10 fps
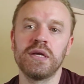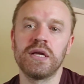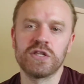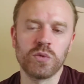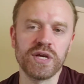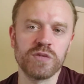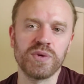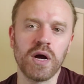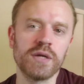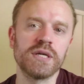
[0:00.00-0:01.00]
And so he is
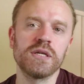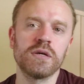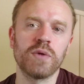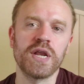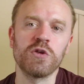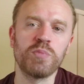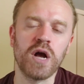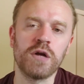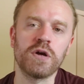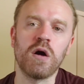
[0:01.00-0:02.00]
beyond it, right? He's
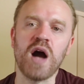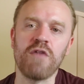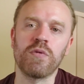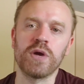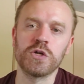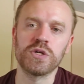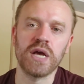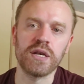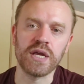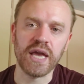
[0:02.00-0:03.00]
beyond all affirmation
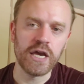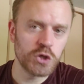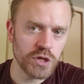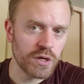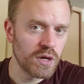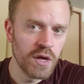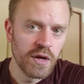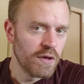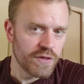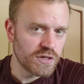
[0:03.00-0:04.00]
and negation.
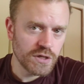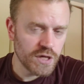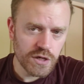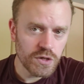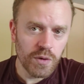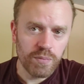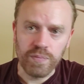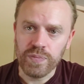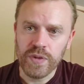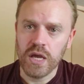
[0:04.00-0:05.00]
This
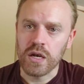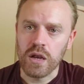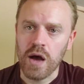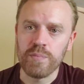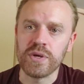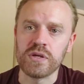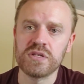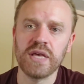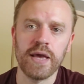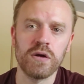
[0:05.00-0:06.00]
dictum cannot be
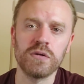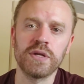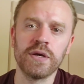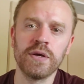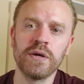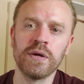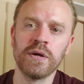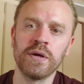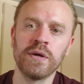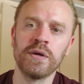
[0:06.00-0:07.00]
assailed,
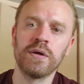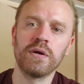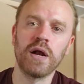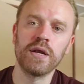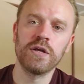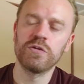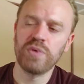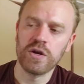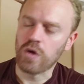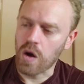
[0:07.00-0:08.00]
right? He is
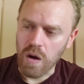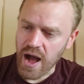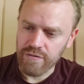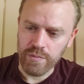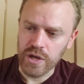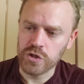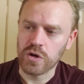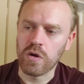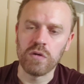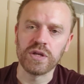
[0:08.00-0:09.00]
beyond all affirmation
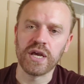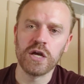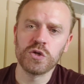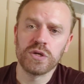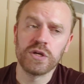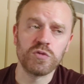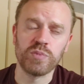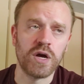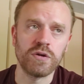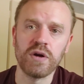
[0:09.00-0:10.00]
and all negation. He is
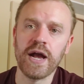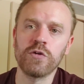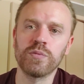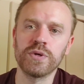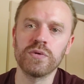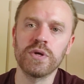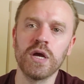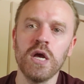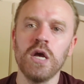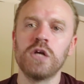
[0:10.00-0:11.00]
beyond all attribute.
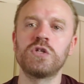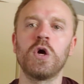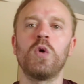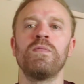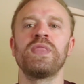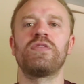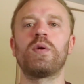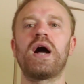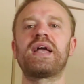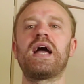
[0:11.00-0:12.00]
So
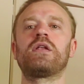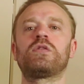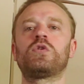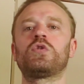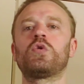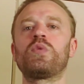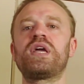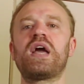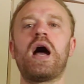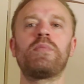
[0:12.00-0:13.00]
again, to
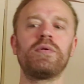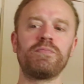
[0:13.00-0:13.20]
recap,